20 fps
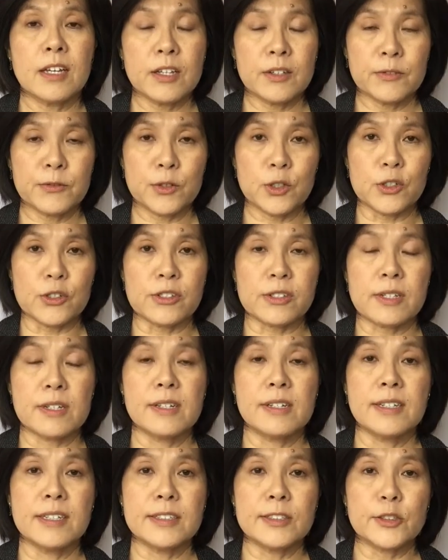First,
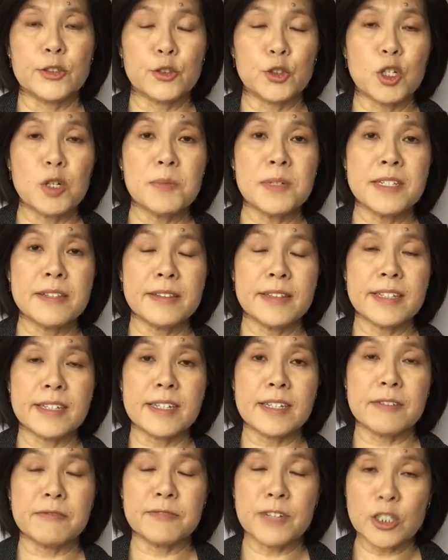determine
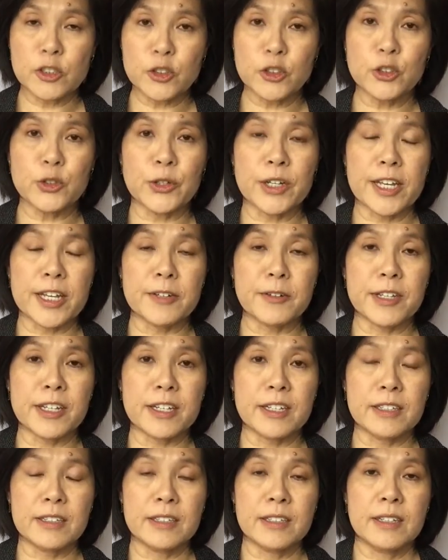the functional
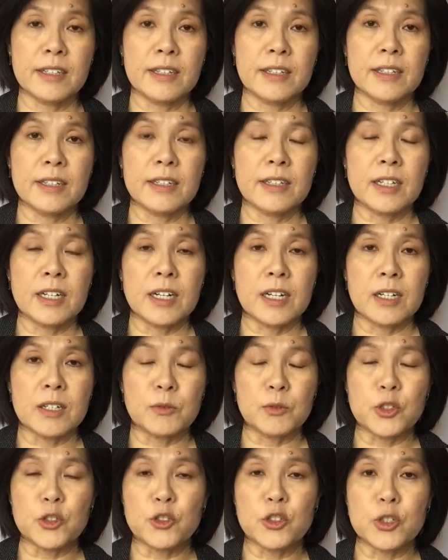area
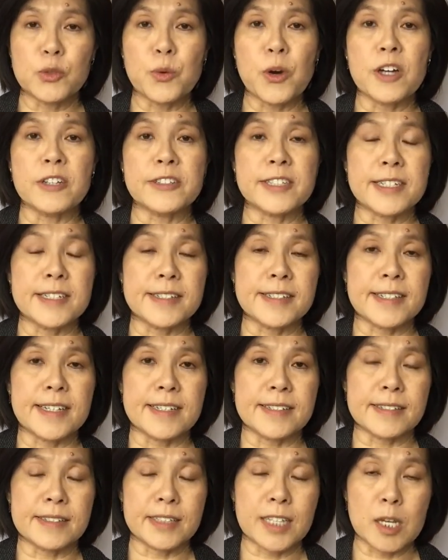which you want to
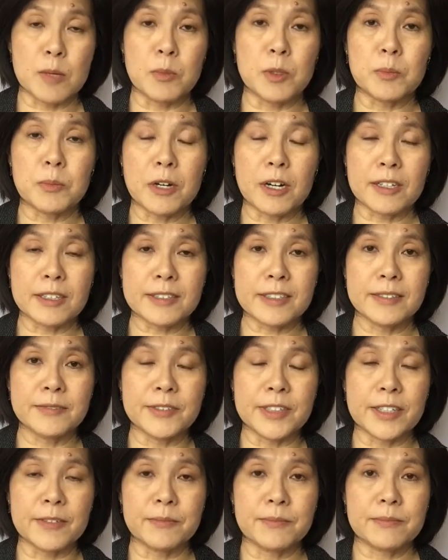assess labor
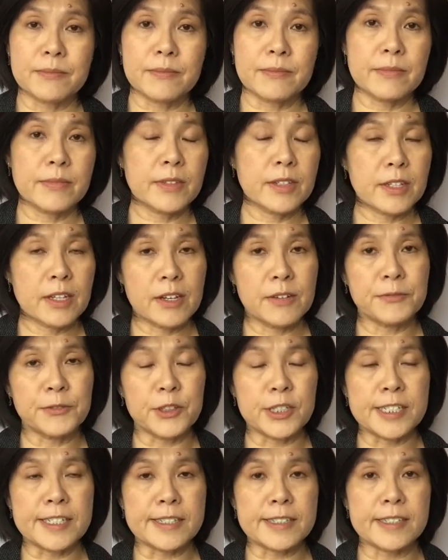productivity.
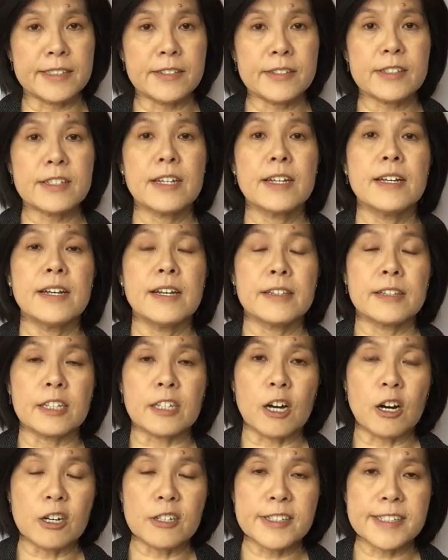For instance, the
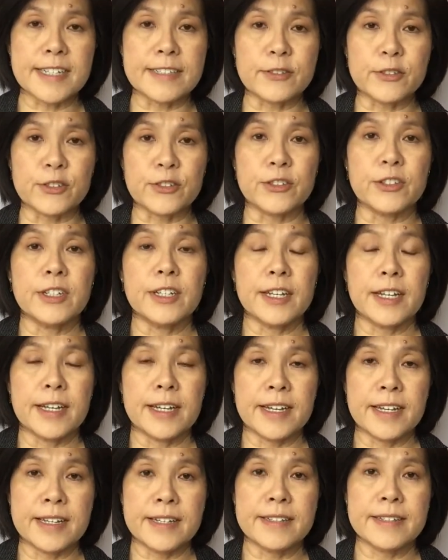call center
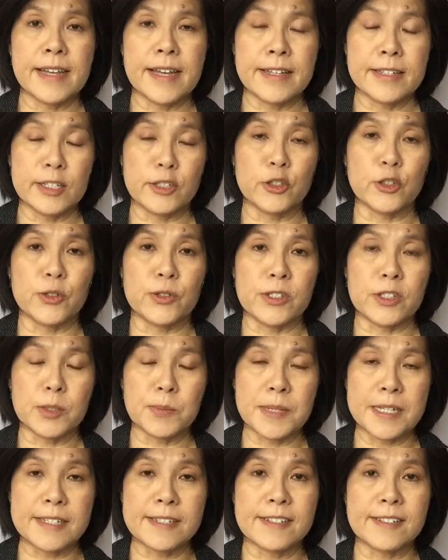in an insurance
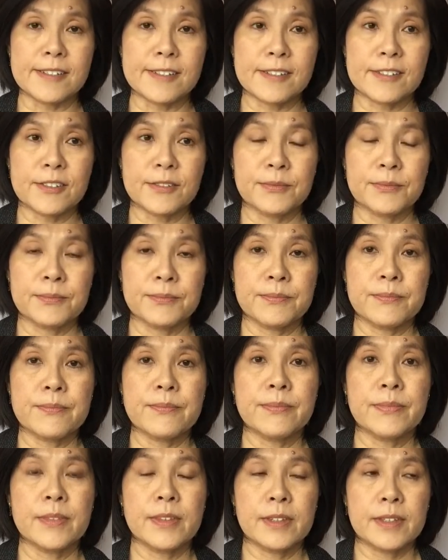business.
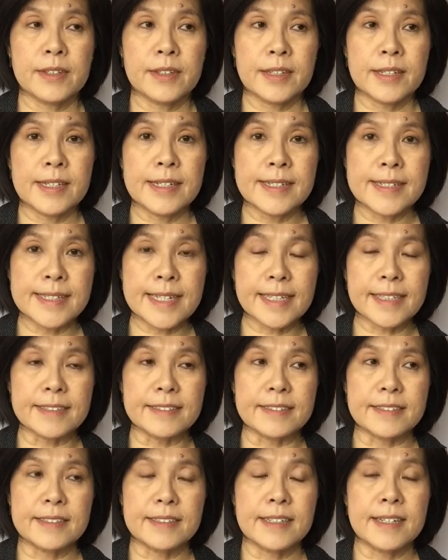
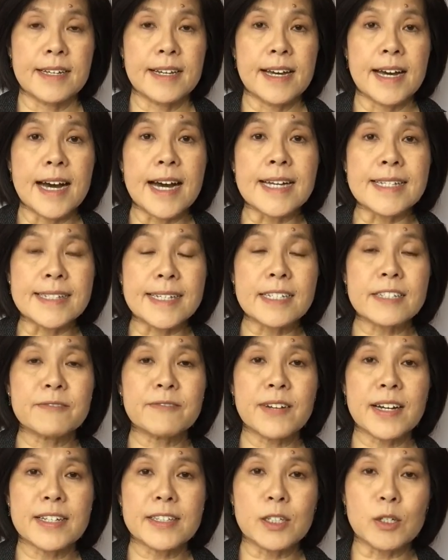Second,
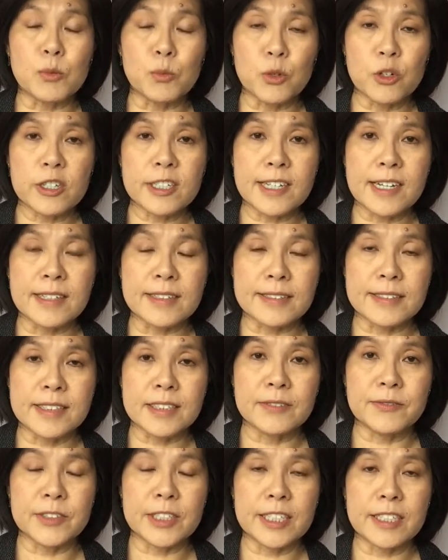identify the work
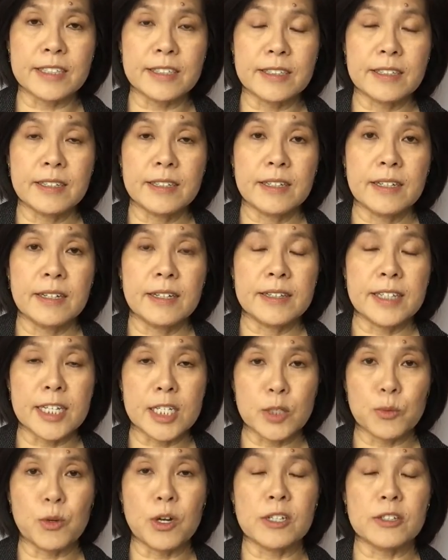activity that
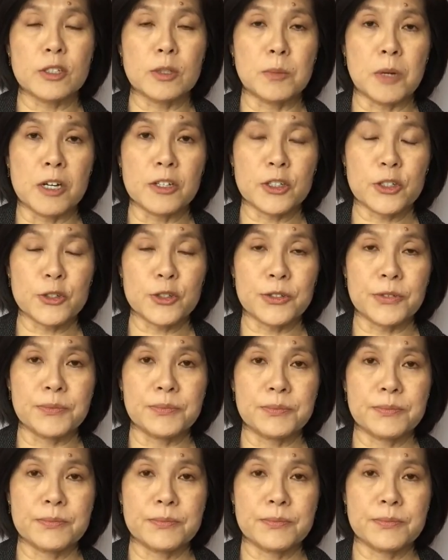you want to monitor.